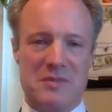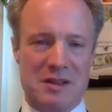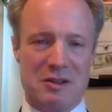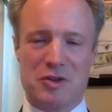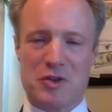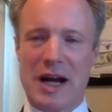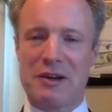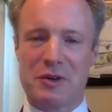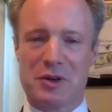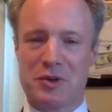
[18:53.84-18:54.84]
You try
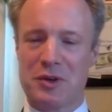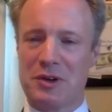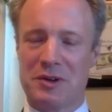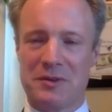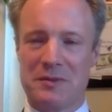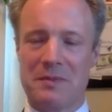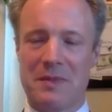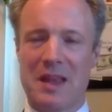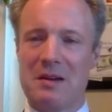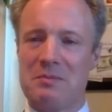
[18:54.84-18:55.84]
to control.
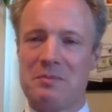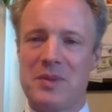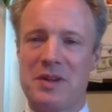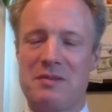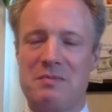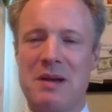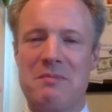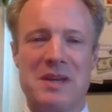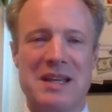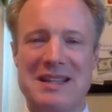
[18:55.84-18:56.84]
But that
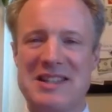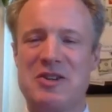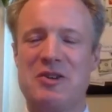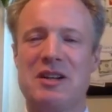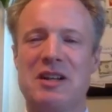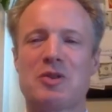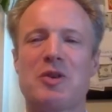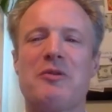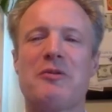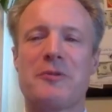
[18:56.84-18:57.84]
means you're not
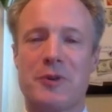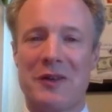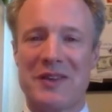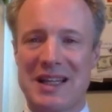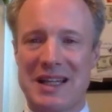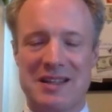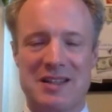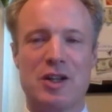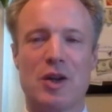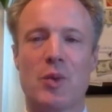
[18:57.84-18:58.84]
confronting it.
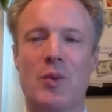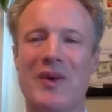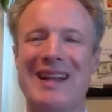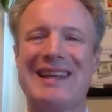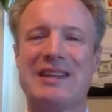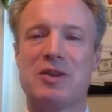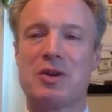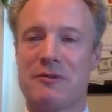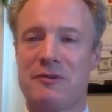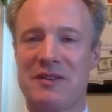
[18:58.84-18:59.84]
You're not willing to
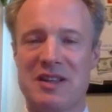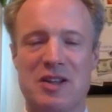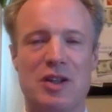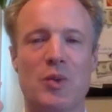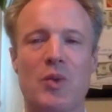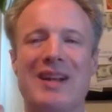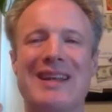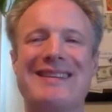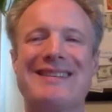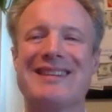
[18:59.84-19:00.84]
confront it. You're not
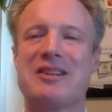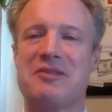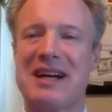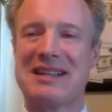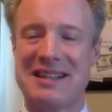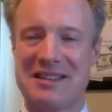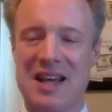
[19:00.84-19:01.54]
willing to address it.